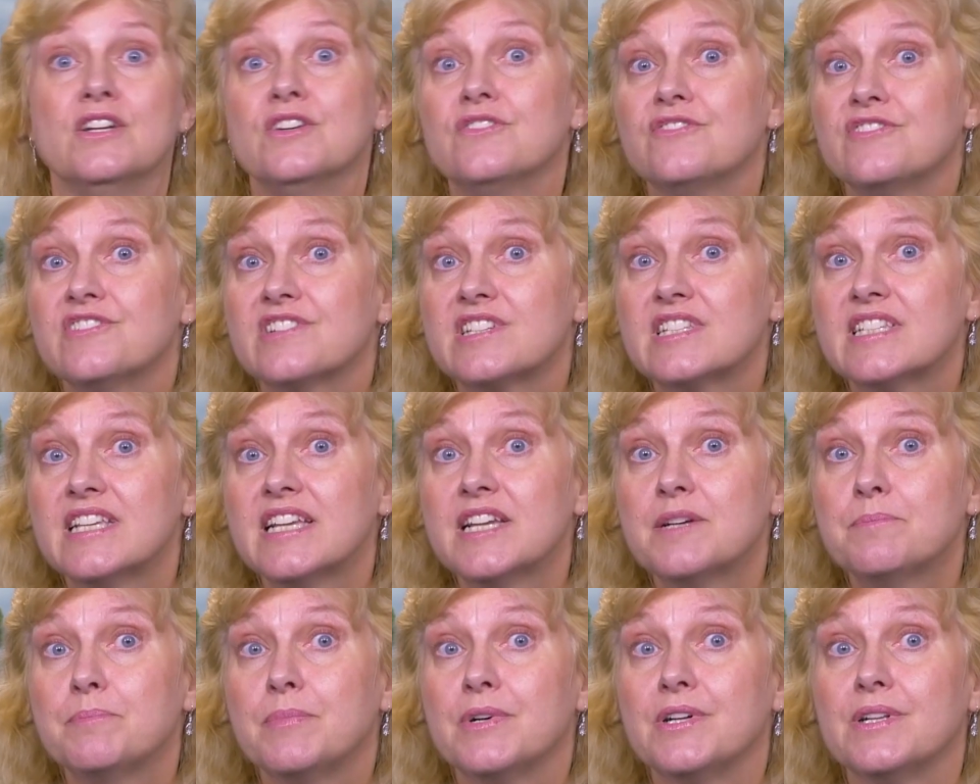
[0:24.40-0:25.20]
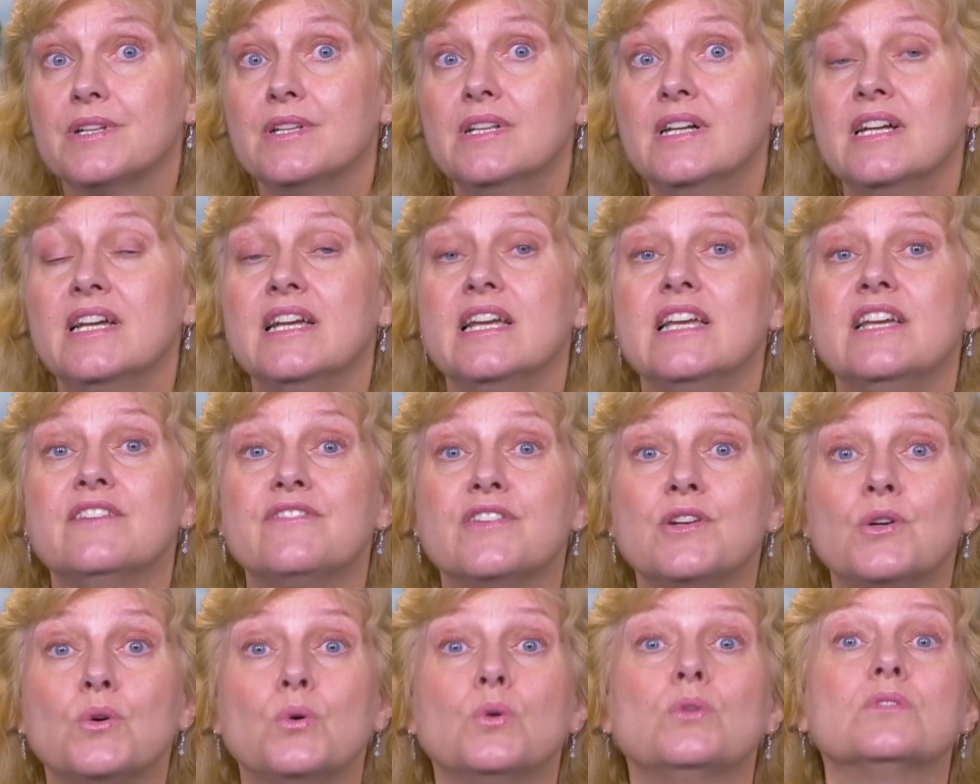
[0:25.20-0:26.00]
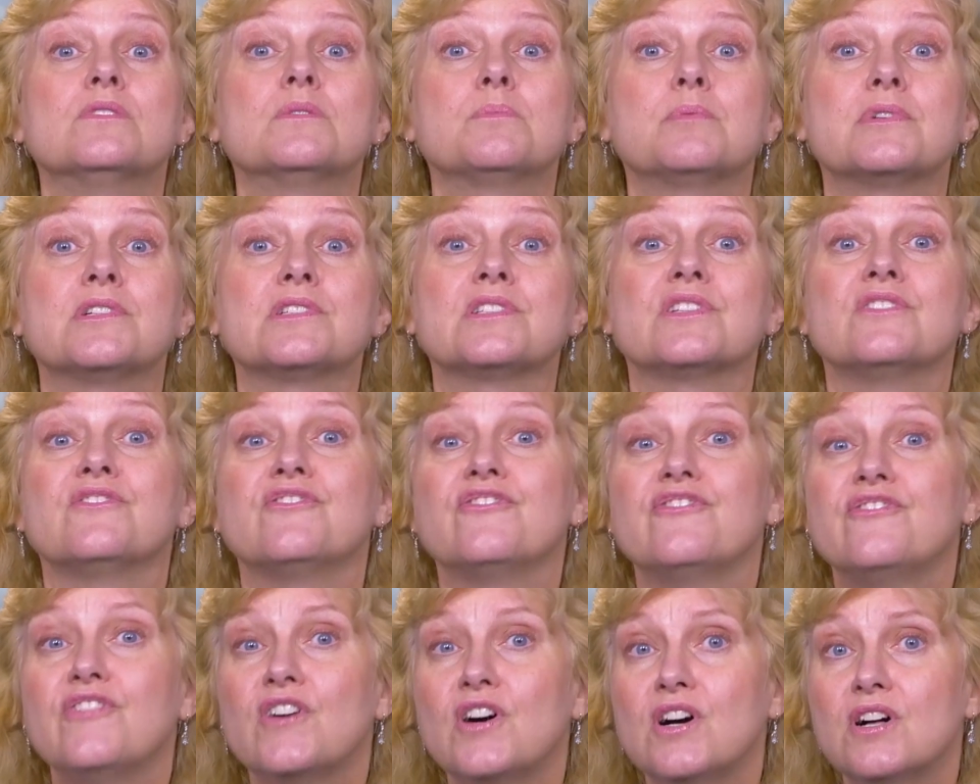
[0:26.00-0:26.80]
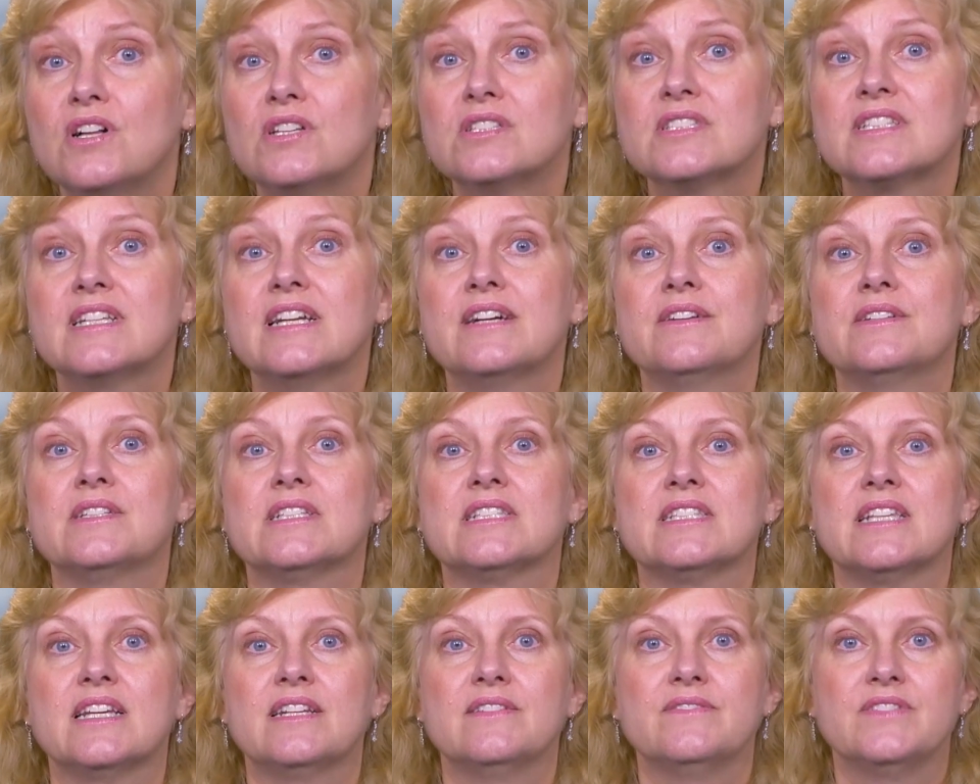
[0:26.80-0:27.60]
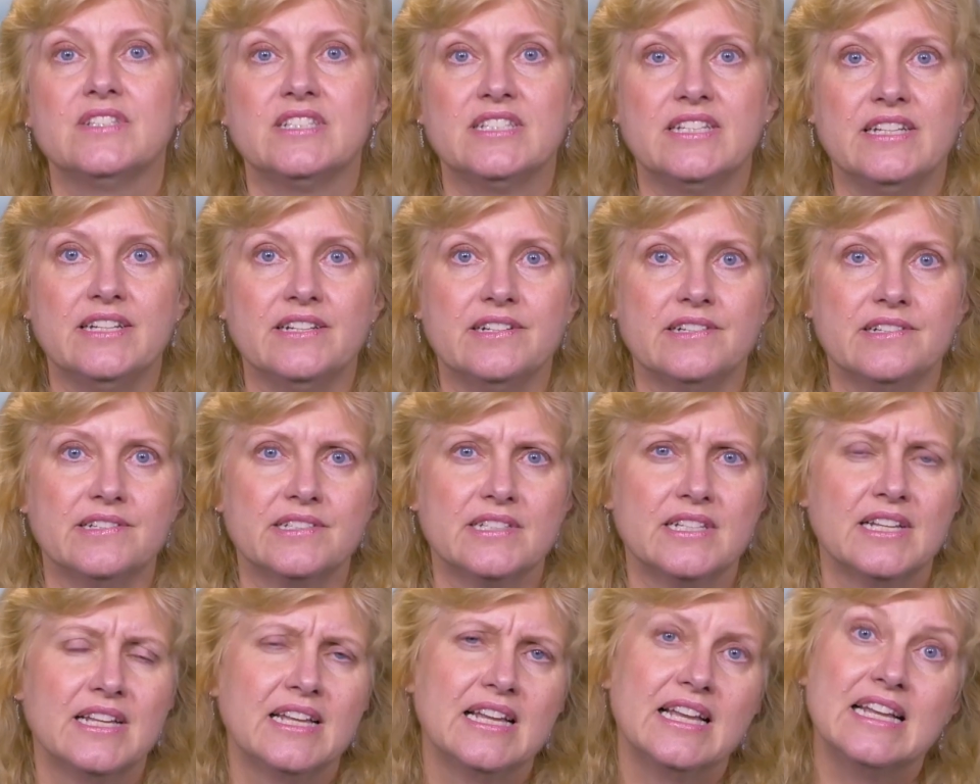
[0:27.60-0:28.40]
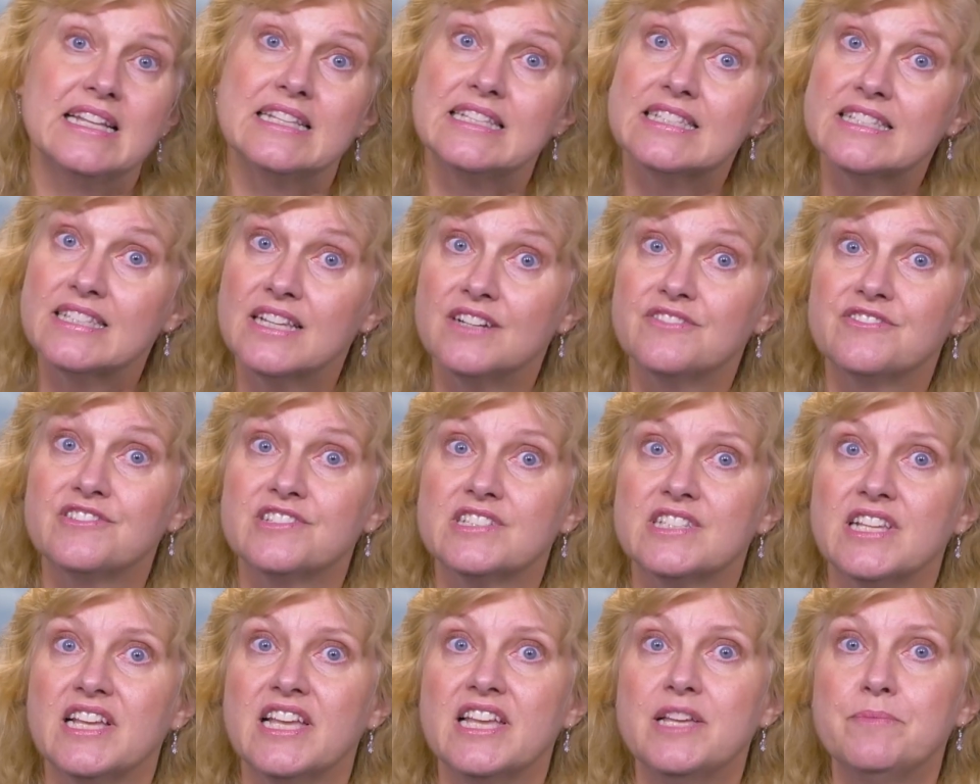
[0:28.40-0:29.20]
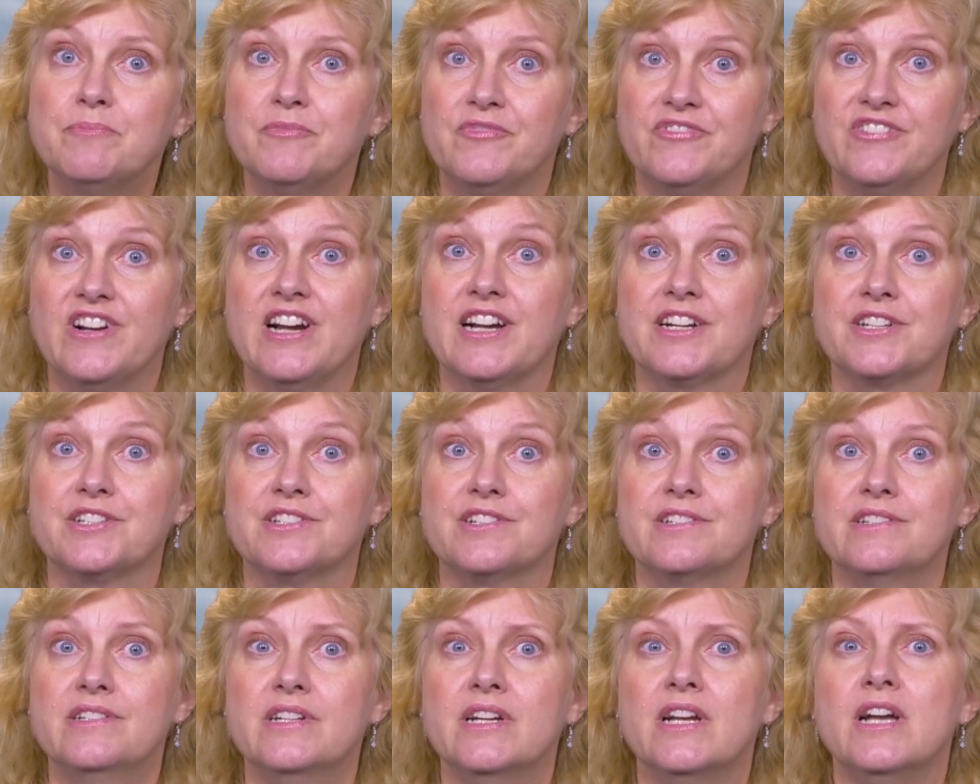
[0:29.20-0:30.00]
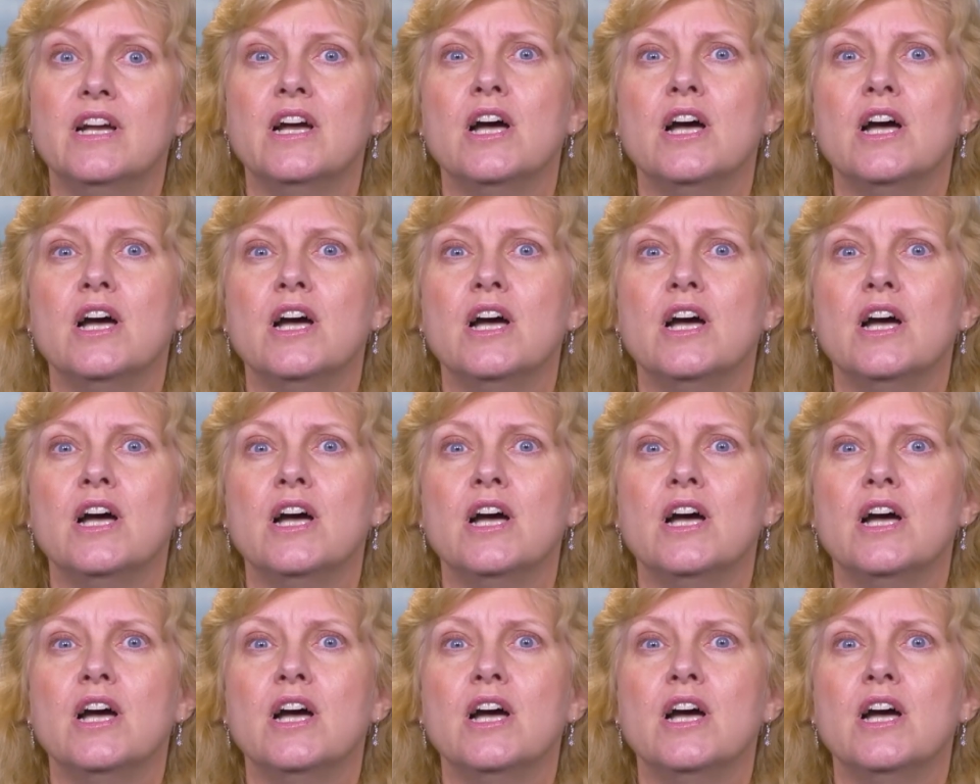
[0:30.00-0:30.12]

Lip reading: For example, if an older person falls down a set of stairs and suffers a hip fracture,